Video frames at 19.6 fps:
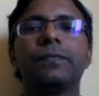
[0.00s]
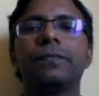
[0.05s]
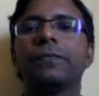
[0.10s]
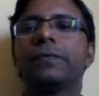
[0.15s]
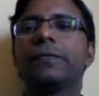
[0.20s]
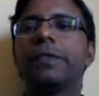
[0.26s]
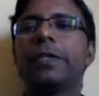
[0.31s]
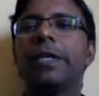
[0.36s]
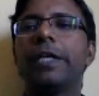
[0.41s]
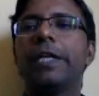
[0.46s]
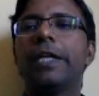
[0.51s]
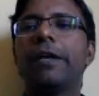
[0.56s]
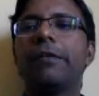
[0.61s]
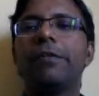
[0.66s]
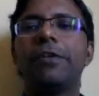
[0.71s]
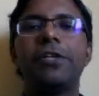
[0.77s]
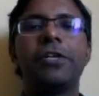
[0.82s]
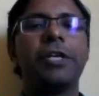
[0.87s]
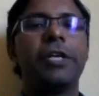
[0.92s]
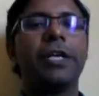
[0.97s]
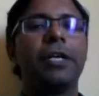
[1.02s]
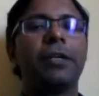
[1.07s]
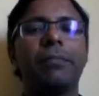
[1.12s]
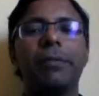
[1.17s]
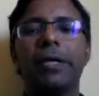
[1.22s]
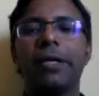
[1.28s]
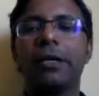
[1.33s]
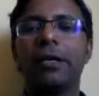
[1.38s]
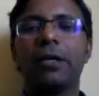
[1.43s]
And I'll share my
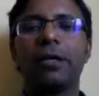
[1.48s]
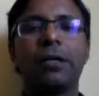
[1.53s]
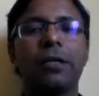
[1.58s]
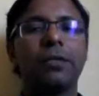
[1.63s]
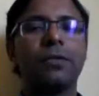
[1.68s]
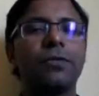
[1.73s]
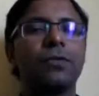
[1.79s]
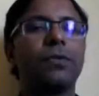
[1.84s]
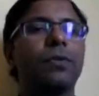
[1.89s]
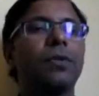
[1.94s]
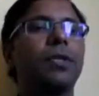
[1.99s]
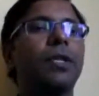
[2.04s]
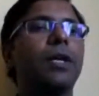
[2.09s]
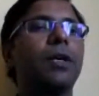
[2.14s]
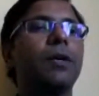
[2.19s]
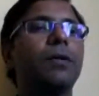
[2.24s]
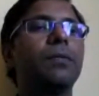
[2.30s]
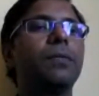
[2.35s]
R console now.